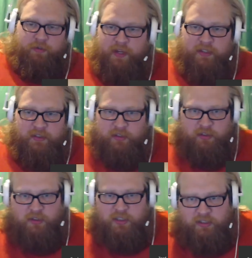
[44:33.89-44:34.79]
her face?
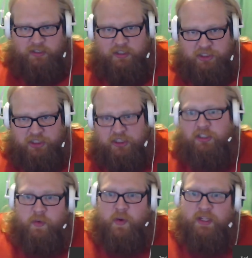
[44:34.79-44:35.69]
Cersei thinks
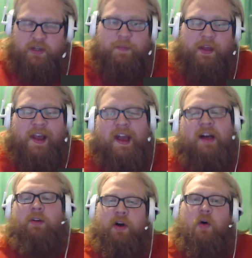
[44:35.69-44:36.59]
she's doing something?
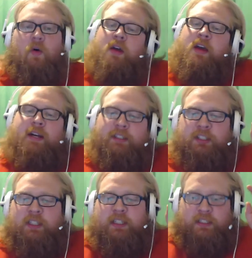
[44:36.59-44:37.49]
Hell no.
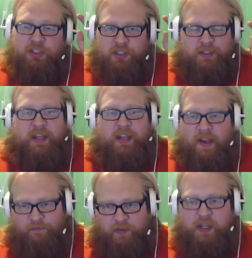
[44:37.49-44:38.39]
She is just
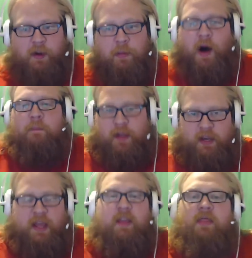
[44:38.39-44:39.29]
a fucking
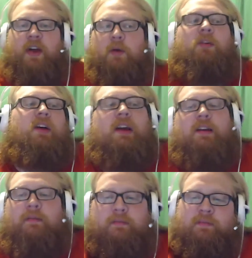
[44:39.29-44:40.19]
puppet in their
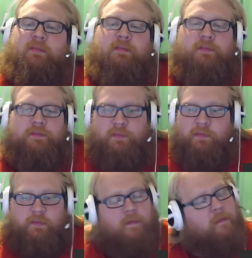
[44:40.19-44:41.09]
plan.
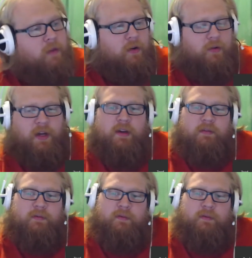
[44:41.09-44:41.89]
Okay?